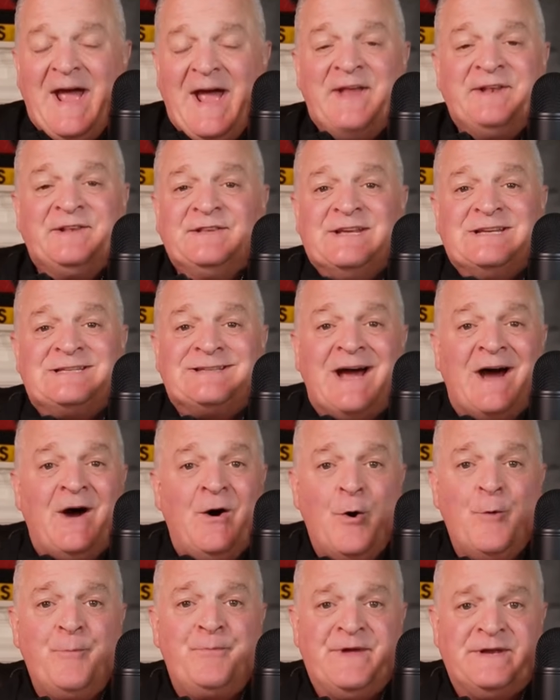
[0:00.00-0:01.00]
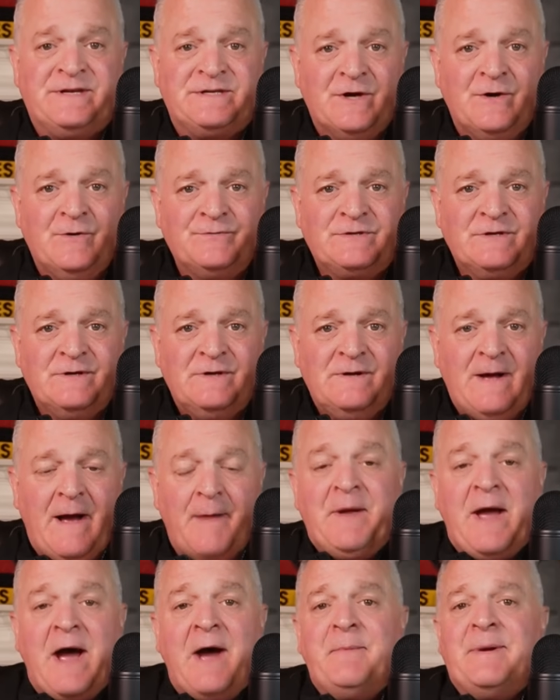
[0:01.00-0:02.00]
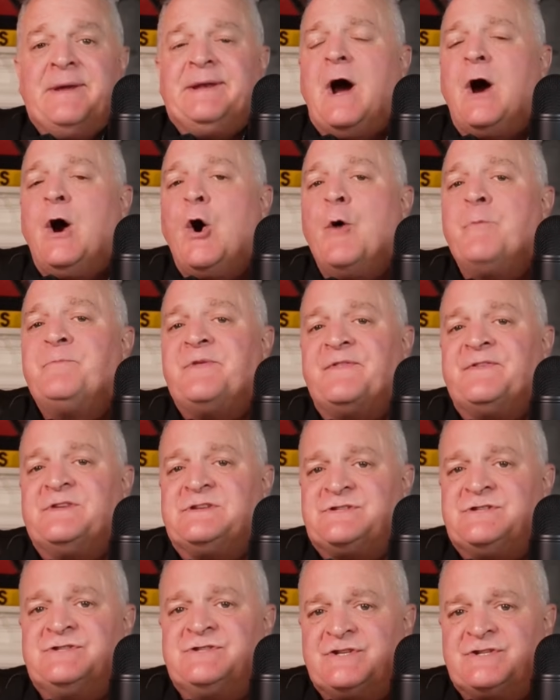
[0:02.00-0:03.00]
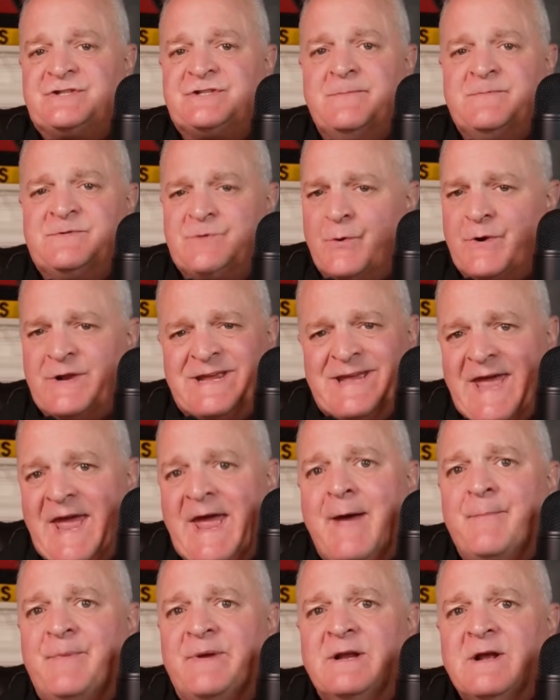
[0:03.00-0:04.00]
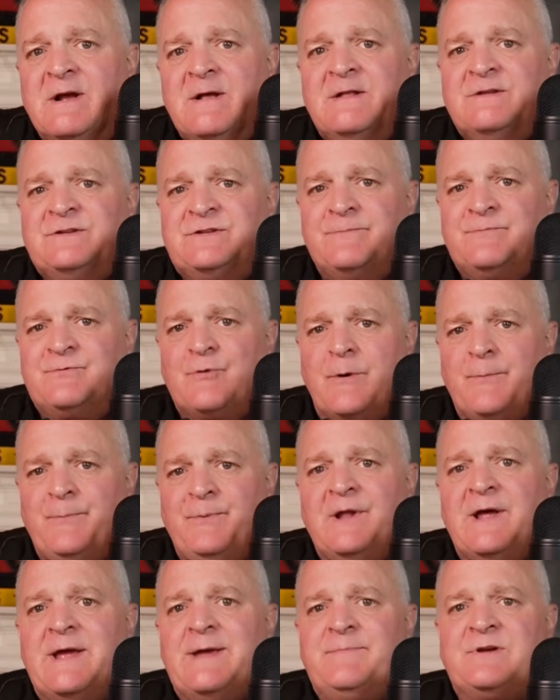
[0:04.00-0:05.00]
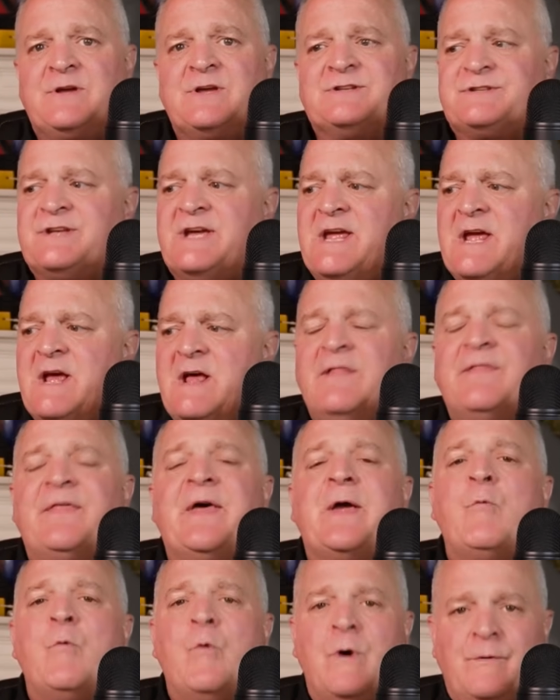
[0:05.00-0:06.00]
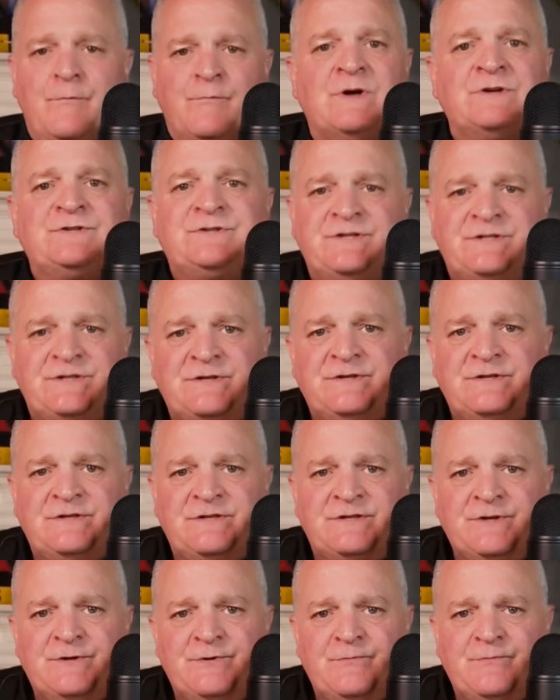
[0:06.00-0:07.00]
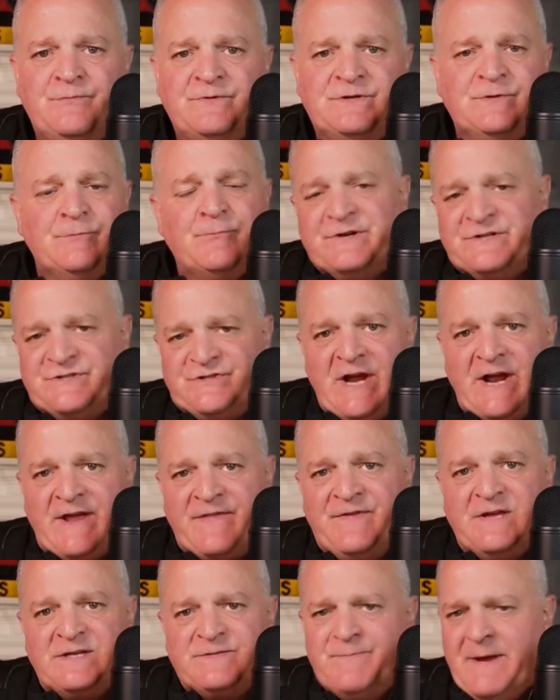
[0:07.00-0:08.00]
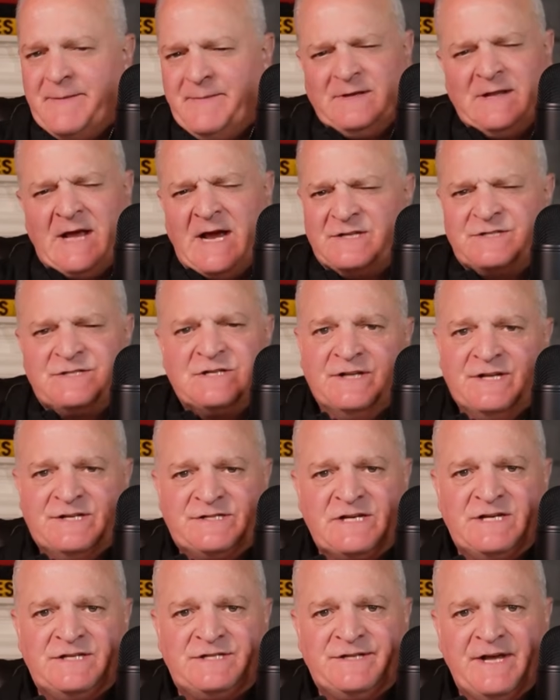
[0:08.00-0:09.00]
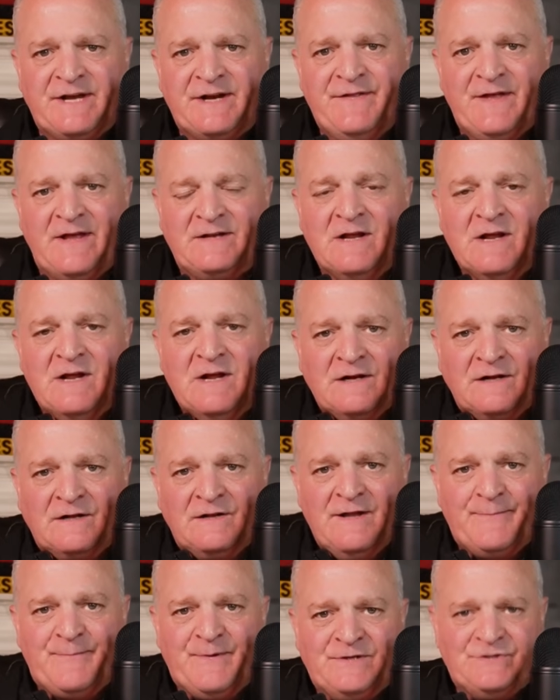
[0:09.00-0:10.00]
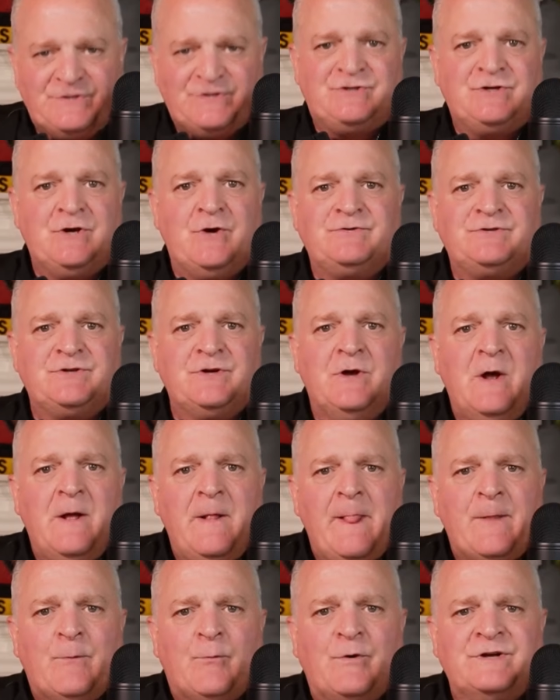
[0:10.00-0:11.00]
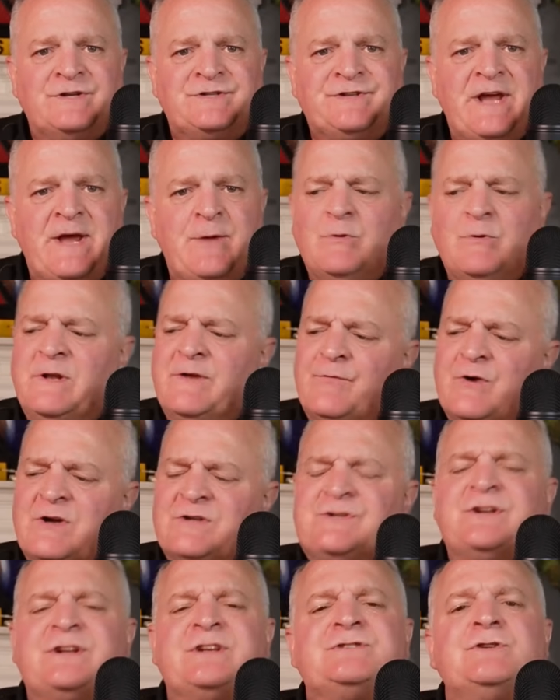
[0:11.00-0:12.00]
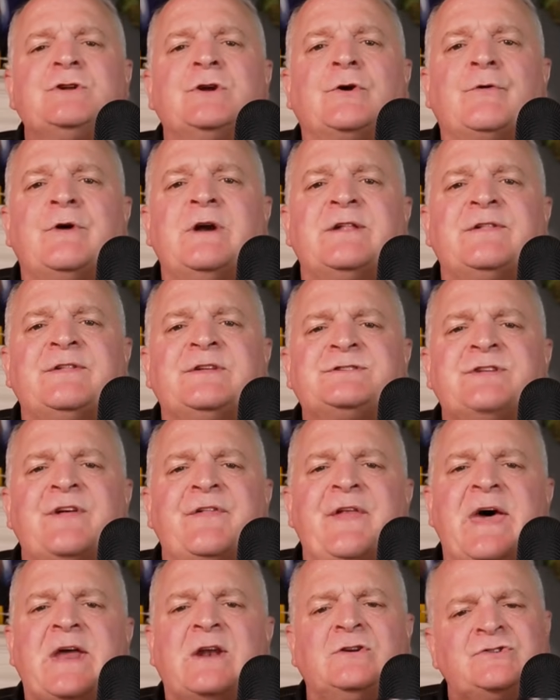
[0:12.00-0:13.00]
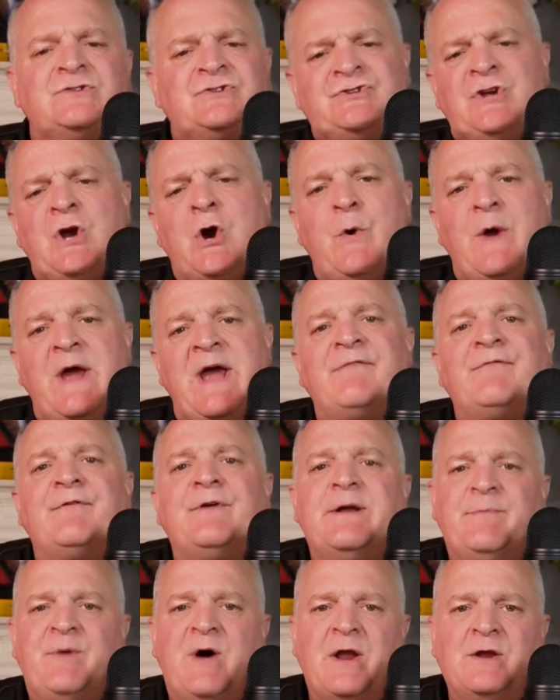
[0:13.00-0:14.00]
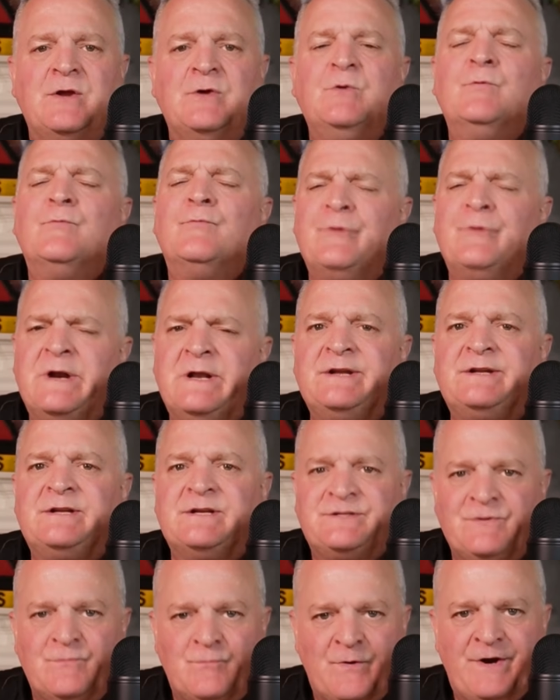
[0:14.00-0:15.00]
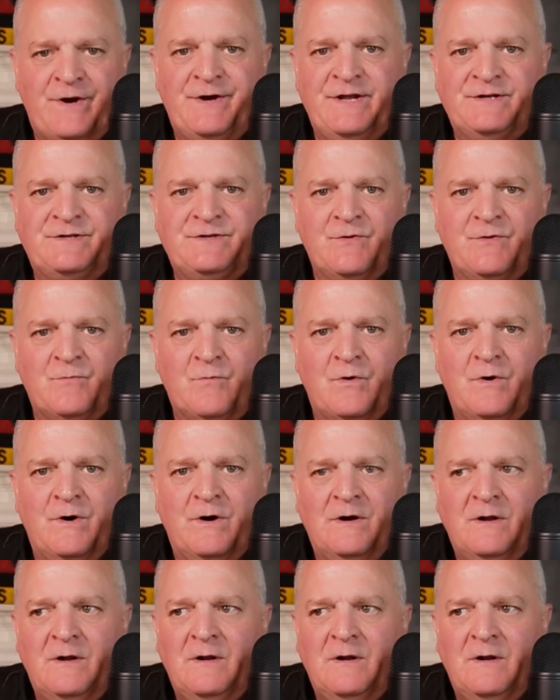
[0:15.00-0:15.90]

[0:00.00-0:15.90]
At least I hope they don't. I hope that this is just some sort of gambit, some sort of play, because they want Russia to reject this. Maybe like Zelensky said in that clip I just showed you, where he's saying, well, if Russia doesn't agree to this, then that'll show everybody who really doesn't want an end to the war.